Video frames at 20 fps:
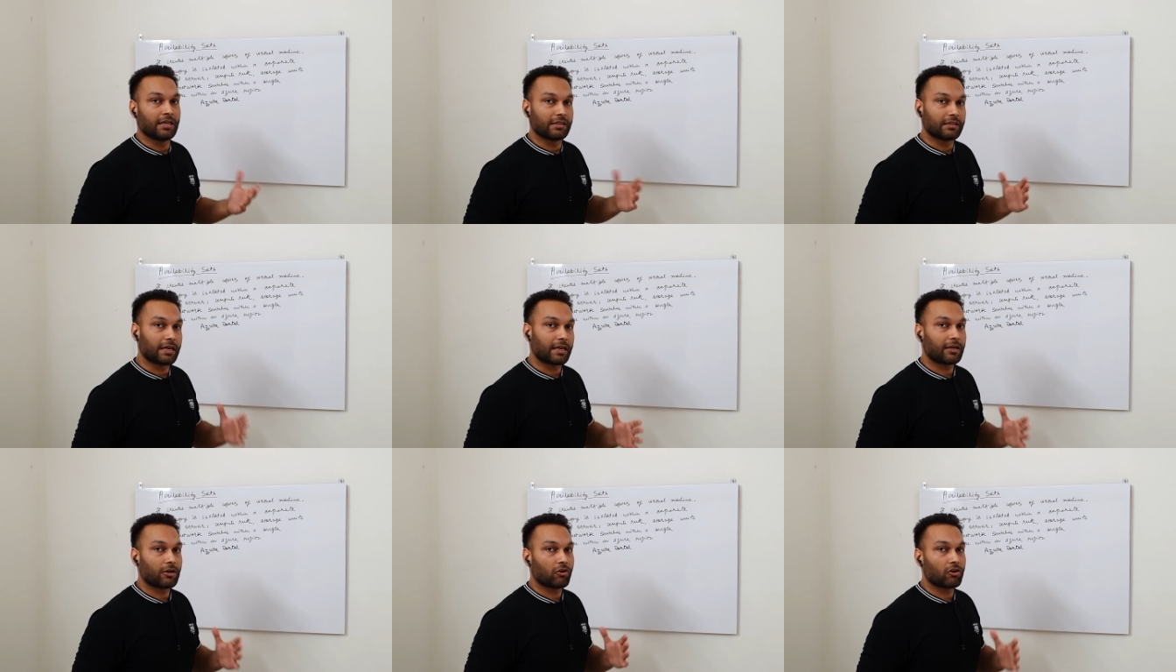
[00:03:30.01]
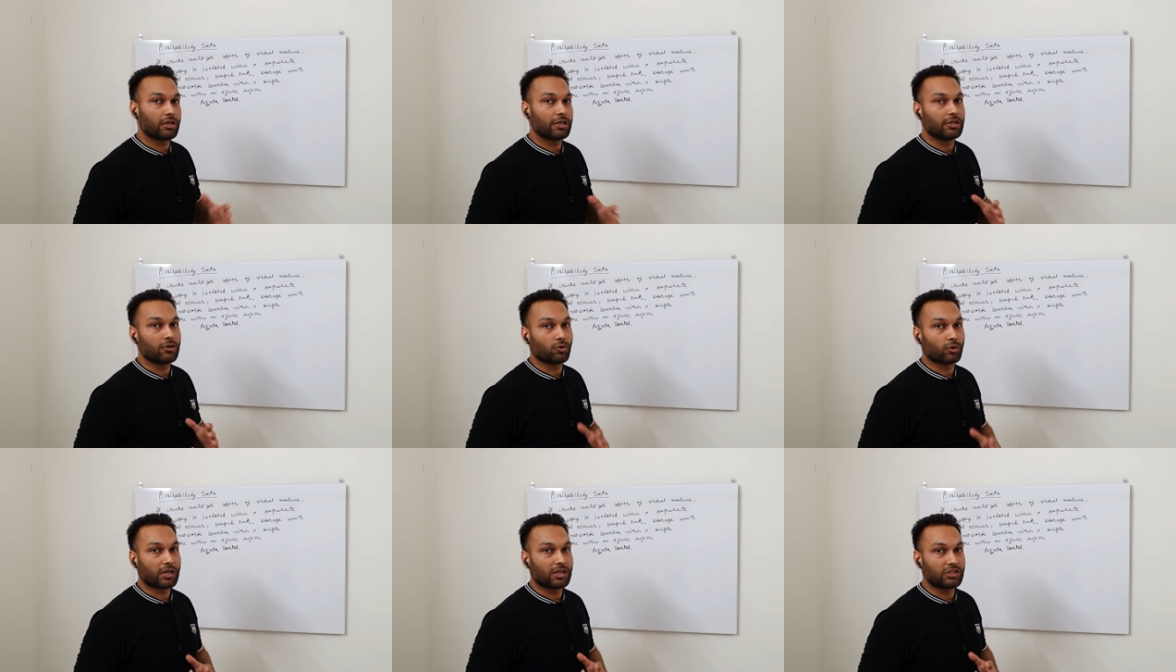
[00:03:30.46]
then only
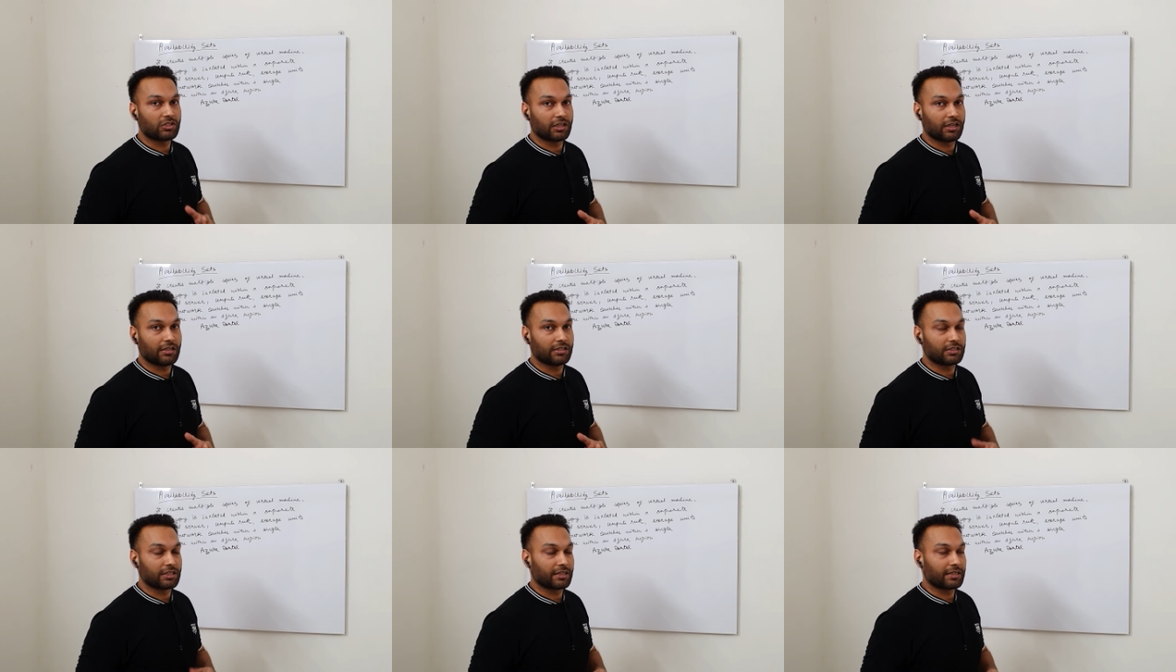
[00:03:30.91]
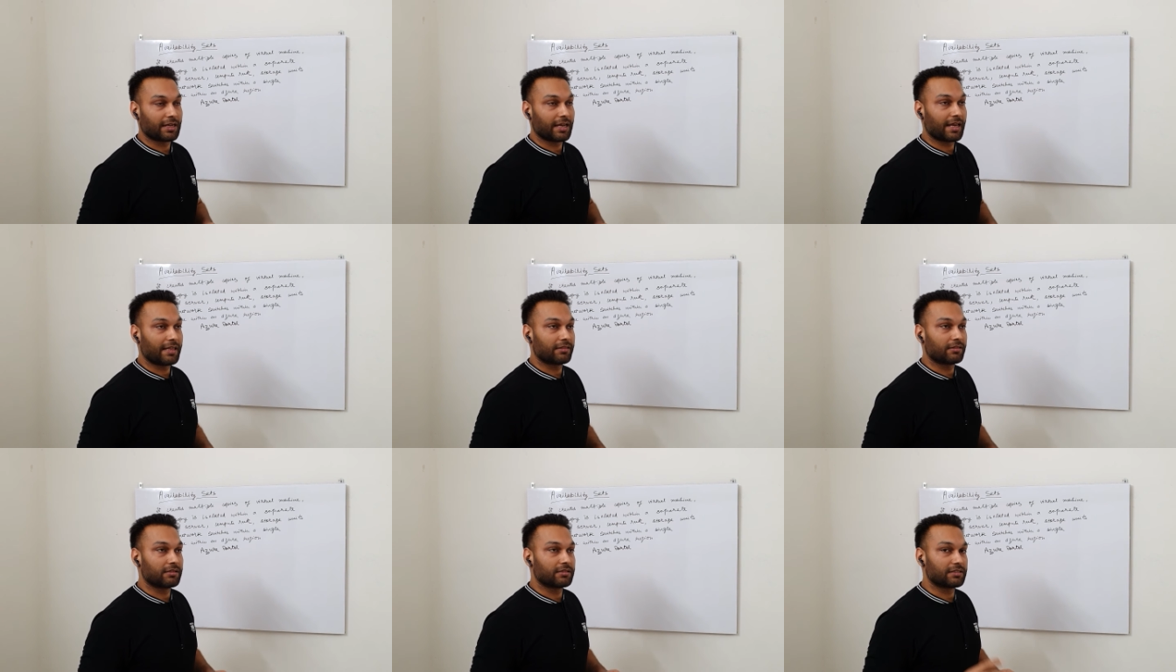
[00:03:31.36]
you can change it.
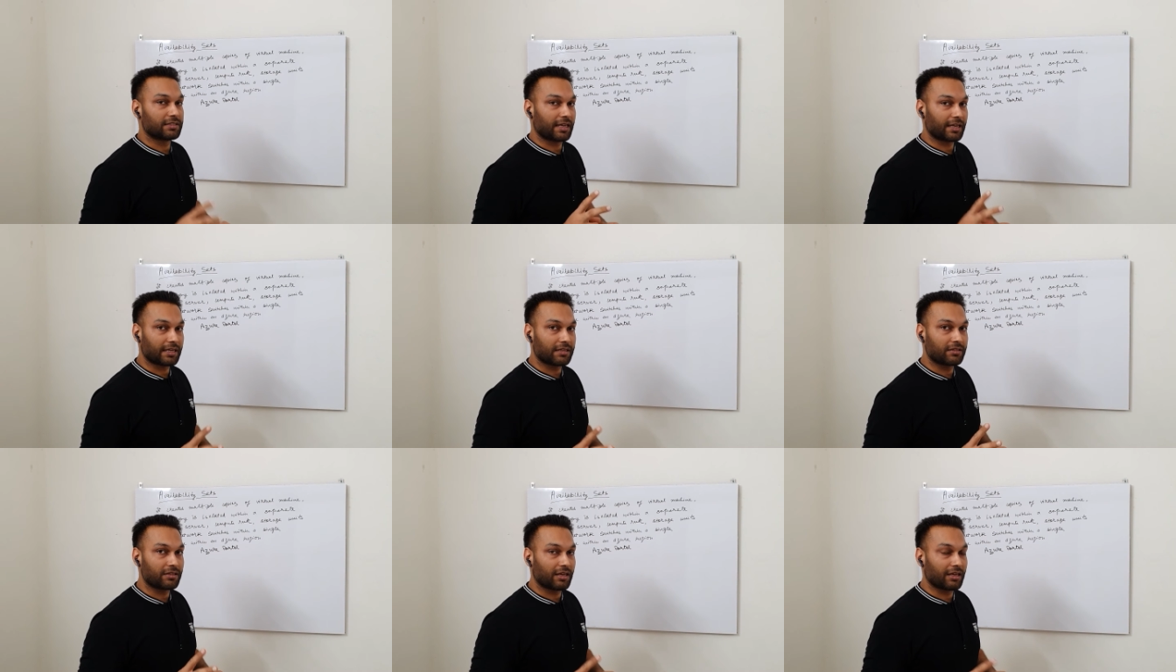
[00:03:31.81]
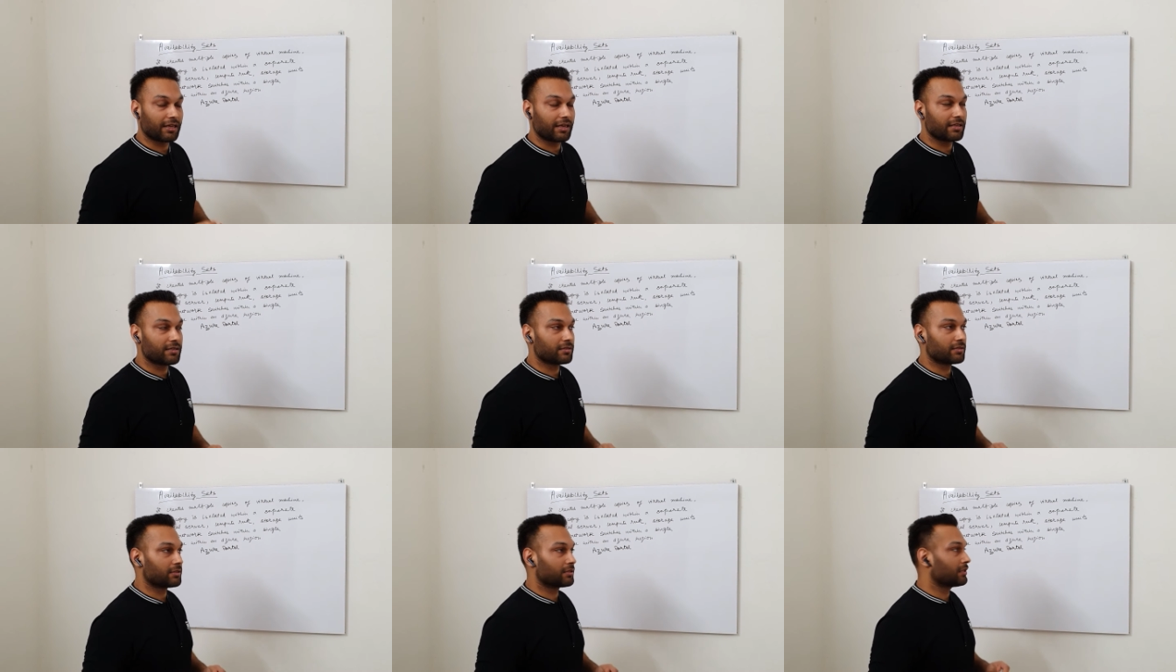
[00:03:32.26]
And the second thing
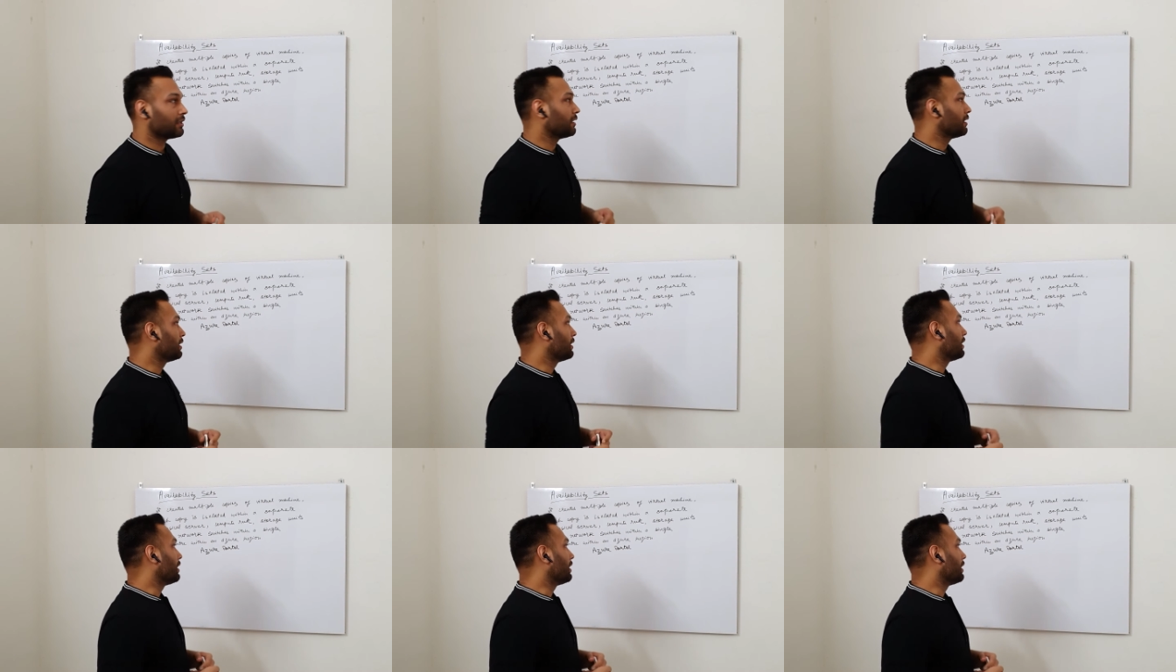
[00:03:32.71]
is,